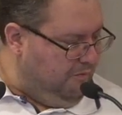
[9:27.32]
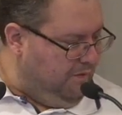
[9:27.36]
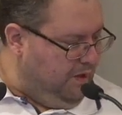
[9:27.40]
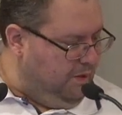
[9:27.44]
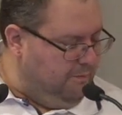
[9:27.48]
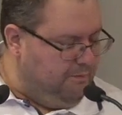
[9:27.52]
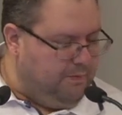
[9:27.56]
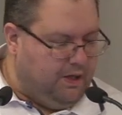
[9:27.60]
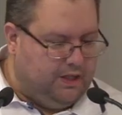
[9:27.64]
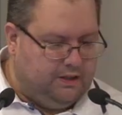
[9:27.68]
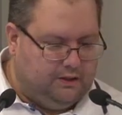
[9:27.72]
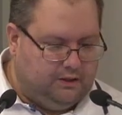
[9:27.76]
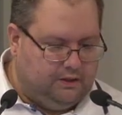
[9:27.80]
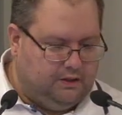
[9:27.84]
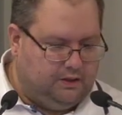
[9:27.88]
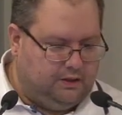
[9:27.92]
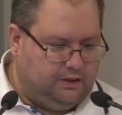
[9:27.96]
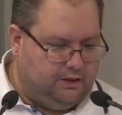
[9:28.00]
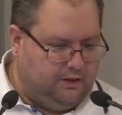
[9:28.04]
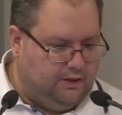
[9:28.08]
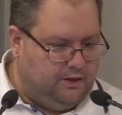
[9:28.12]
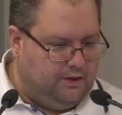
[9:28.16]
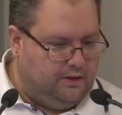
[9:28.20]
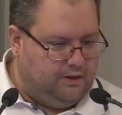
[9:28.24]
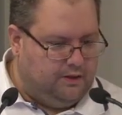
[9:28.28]
but
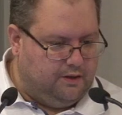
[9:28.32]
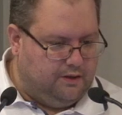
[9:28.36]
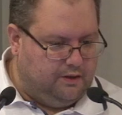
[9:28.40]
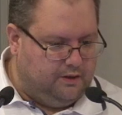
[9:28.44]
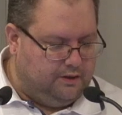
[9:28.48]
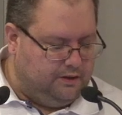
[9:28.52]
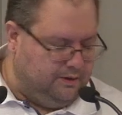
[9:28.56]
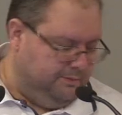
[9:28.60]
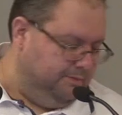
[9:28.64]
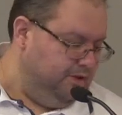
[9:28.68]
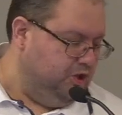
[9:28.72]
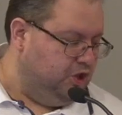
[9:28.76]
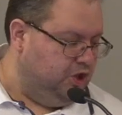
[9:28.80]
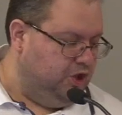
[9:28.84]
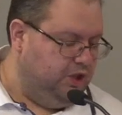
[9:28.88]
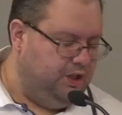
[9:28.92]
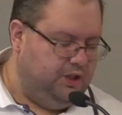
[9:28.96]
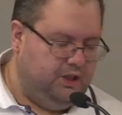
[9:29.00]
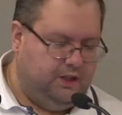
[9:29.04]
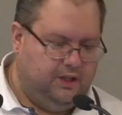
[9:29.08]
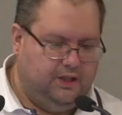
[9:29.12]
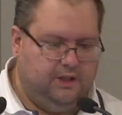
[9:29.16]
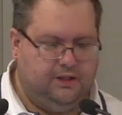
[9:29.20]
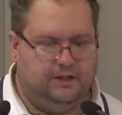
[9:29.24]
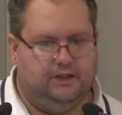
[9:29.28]
uh, the
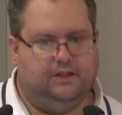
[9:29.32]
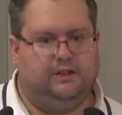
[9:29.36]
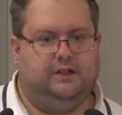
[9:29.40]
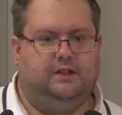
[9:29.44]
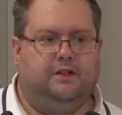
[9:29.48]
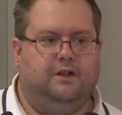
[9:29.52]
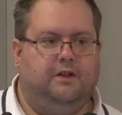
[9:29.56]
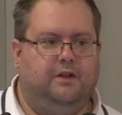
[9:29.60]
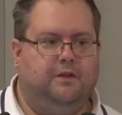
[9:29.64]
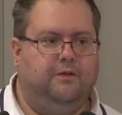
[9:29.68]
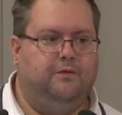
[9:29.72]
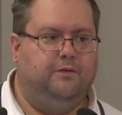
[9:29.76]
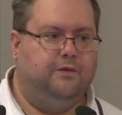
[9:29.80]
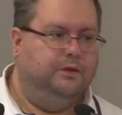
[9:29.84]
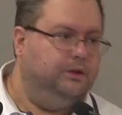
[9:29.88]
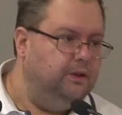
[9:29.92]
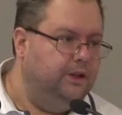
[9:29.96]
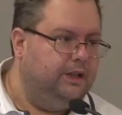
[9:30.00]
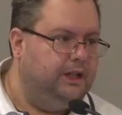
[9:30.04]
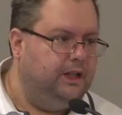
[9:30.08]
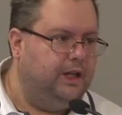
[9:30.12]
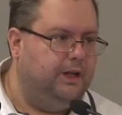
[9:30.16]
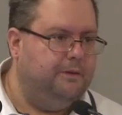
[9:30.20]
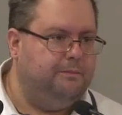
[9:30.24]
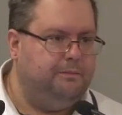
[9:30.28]
machine is fully
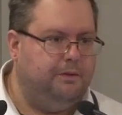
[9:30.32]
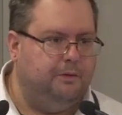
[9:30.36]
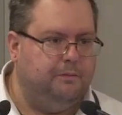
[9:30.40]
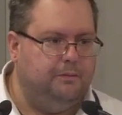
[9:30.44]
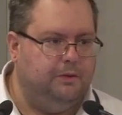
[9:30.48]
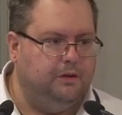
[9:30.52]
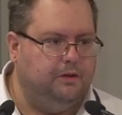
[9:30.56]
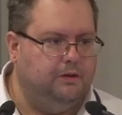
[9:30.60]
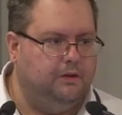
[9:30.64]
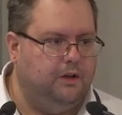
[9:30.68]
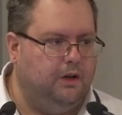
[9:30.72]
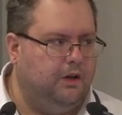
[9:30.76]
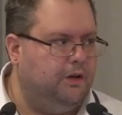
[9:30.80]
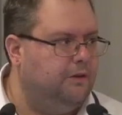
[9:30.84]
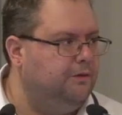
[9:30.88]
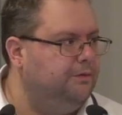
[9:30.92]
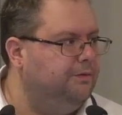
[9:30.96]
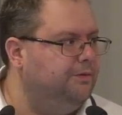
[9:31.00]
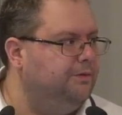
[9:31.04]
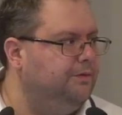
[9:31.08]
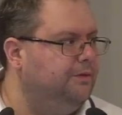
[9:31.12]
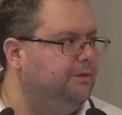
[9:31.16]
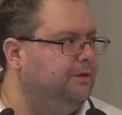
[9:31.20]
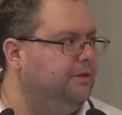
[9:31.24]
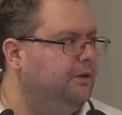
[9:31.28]
capable
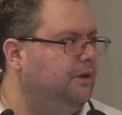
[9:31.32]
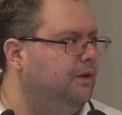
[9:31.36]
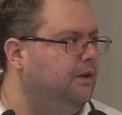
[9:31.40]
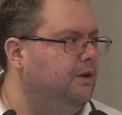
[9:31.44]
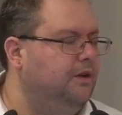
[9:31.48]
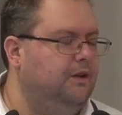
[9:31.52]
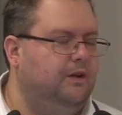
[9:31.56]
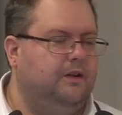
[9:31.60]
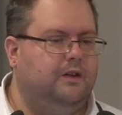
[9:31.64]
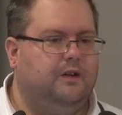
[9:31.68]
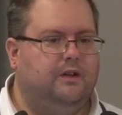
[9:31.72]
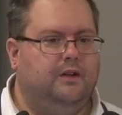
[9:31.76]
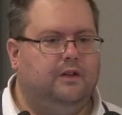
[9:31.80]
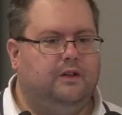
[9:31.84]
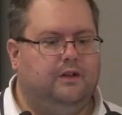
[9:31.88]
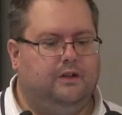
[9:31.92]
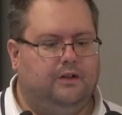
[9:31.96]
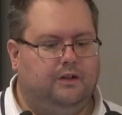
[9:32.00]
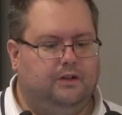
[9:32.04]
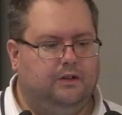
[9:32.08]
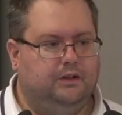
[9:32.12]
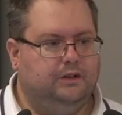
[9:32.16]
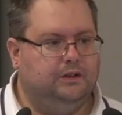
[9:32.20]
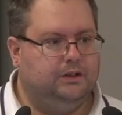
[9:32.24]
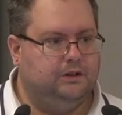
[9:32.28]
of uh,
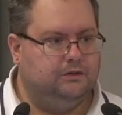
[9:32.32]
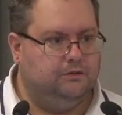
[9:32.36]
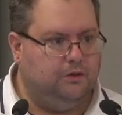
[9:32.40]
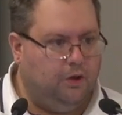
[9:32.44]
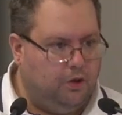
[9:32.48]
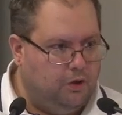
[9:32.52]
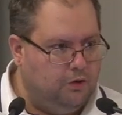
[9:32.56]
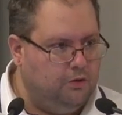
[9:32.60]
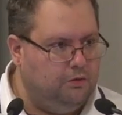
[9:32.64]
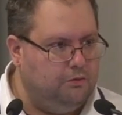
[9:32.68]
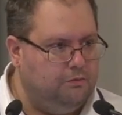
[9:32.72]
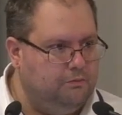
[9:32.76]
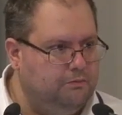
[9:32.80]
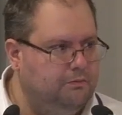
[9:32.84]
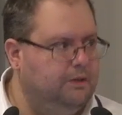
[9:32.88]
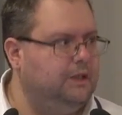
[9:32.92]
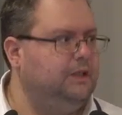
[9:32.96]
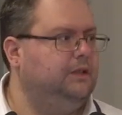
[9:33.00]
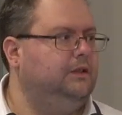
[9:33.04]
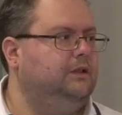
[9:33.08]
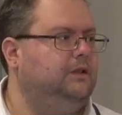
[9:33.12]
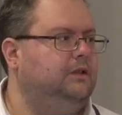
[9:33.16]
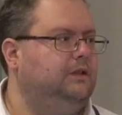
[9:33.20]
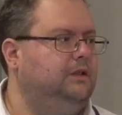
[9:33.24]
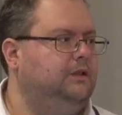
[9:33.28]
slow
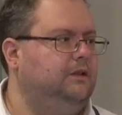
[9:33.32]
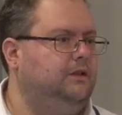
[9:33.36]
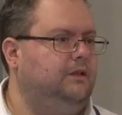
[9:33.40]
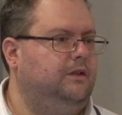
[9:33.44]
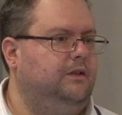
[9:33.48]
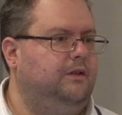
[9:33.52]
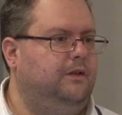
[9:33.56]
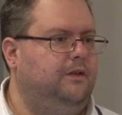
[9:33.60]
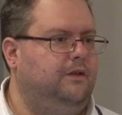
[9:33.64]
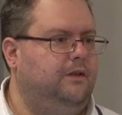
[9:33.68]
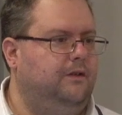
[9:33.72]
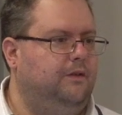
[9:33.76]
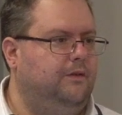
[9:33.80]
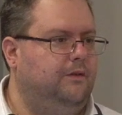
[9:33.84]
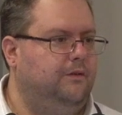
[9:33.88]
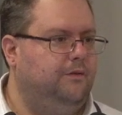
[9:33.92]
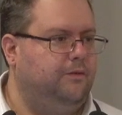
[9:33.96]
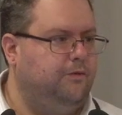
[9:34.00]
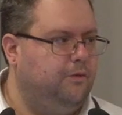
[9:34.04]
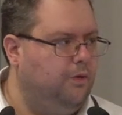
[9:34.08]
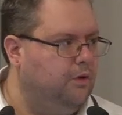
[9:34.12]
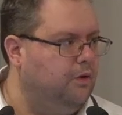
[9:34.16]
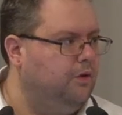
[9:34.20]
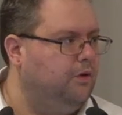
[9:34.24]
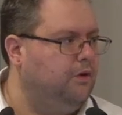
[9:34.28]
but
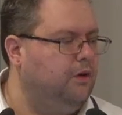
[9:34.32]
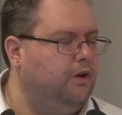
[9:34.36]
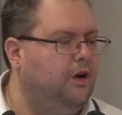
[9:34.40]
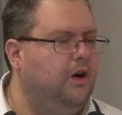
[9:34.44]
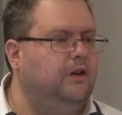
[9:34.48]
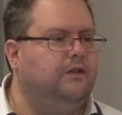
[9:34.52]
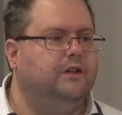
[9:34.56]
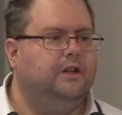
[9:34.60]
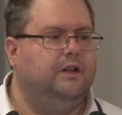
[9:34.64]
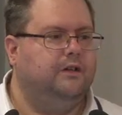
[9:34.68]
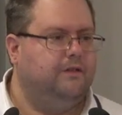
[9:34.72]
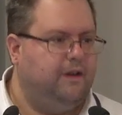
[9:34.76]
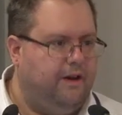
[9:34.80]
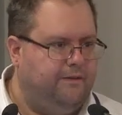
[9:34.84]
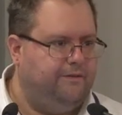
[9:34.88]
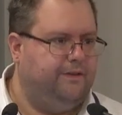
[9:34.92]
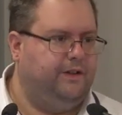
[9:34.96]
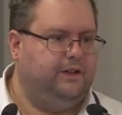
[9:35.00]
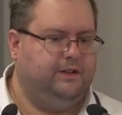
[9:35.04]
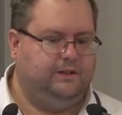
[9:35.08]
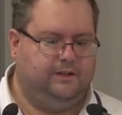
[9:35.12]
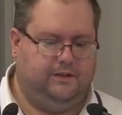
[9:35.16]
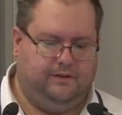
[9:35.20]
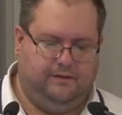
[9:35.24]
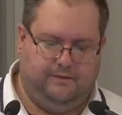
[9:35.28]
four color
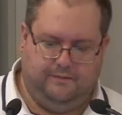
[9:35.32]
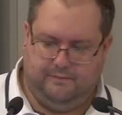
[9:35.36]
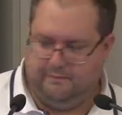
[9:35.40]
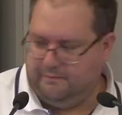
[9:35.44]
graphics.